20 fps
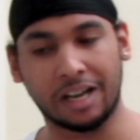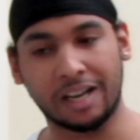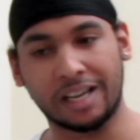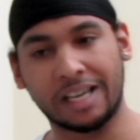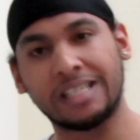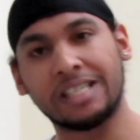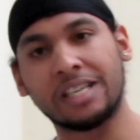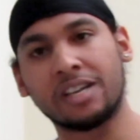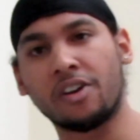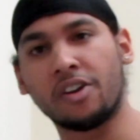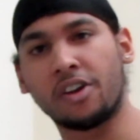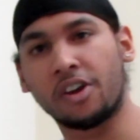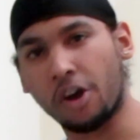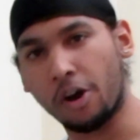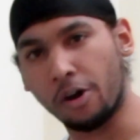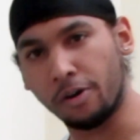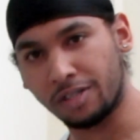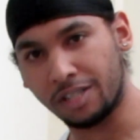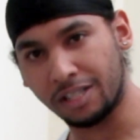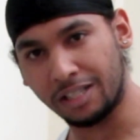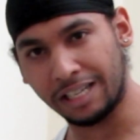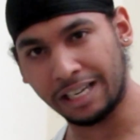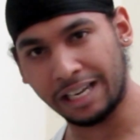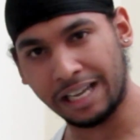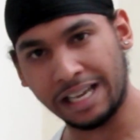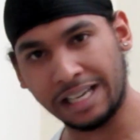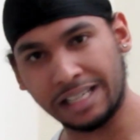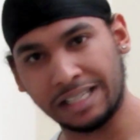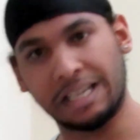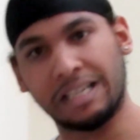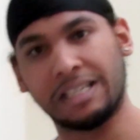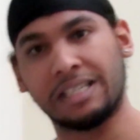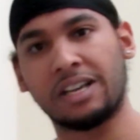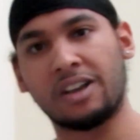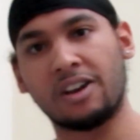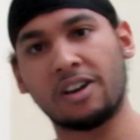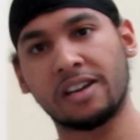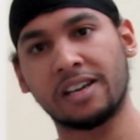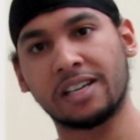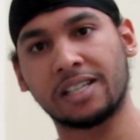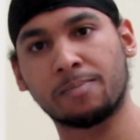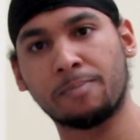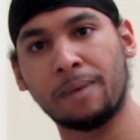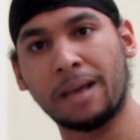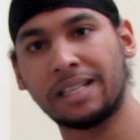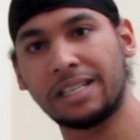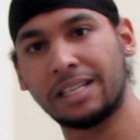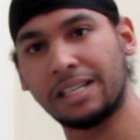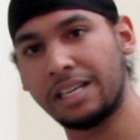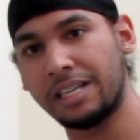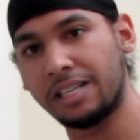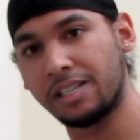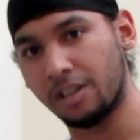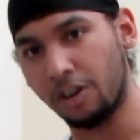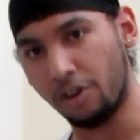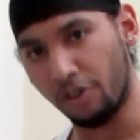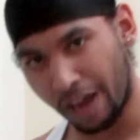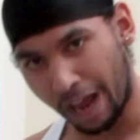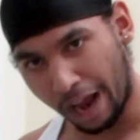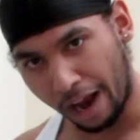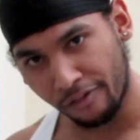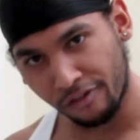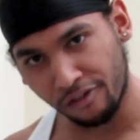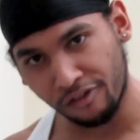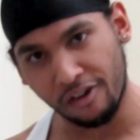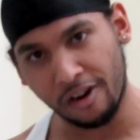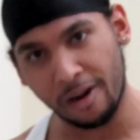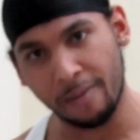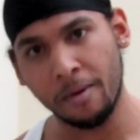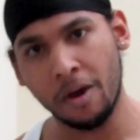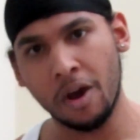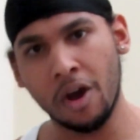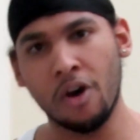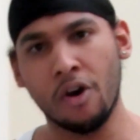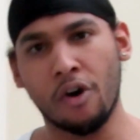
Like, is he going to go to Denise? Is he going to expect Denise to look after him?